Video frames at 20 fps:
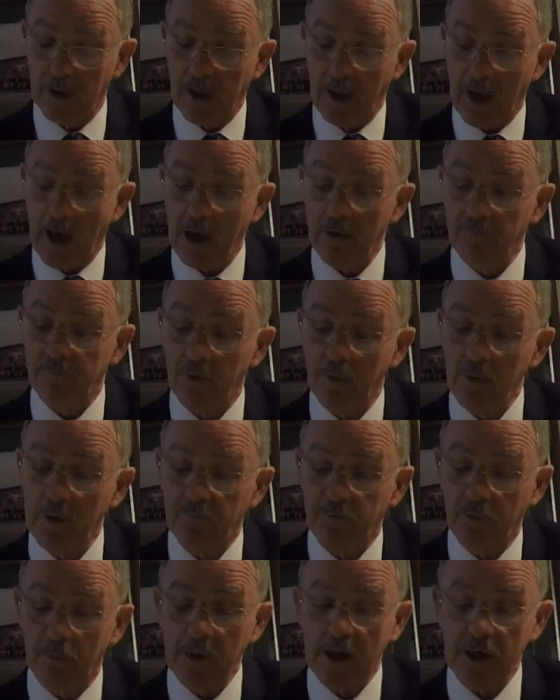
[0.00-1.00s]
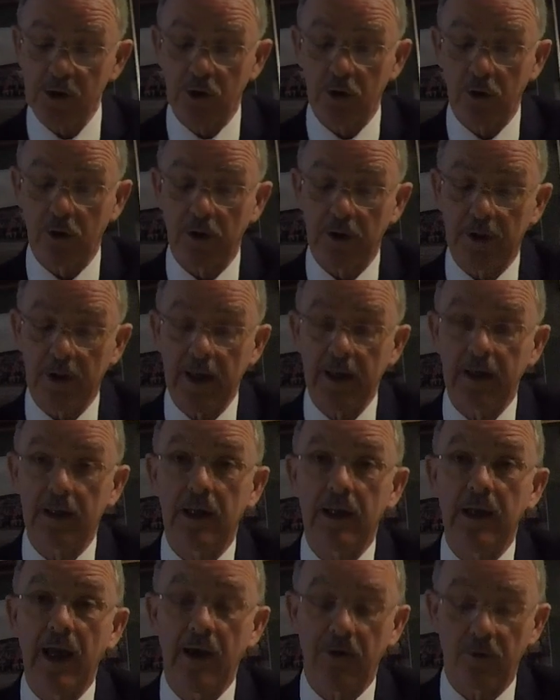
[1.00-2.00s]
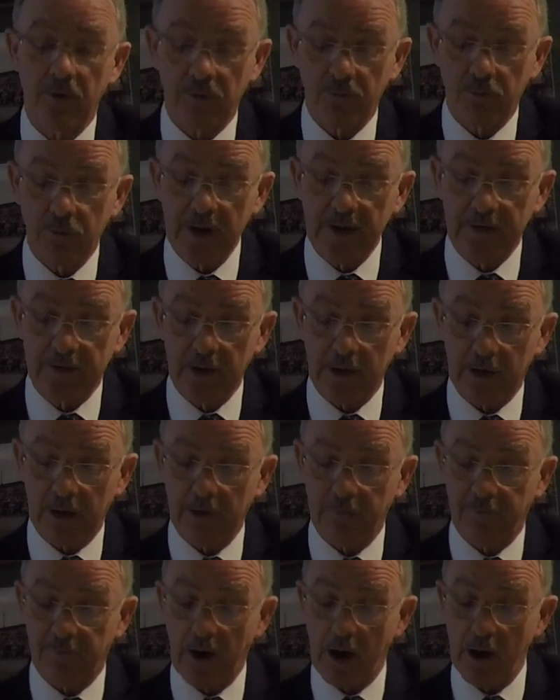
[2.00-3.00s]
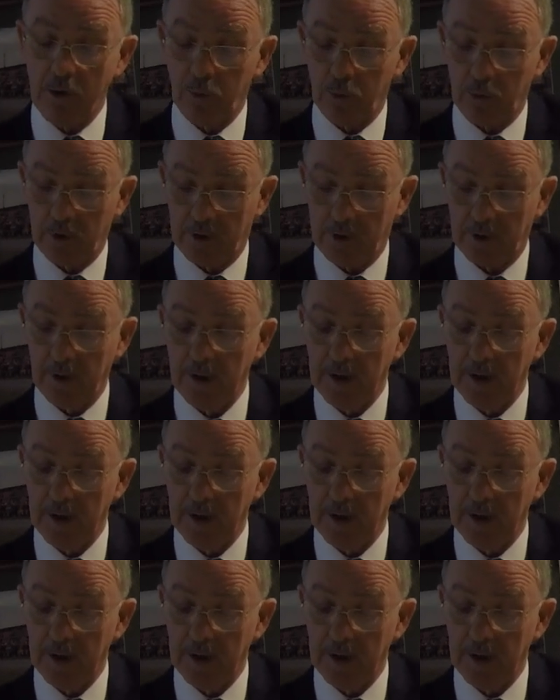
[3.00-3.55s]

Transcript: and from information contained in letters recently found,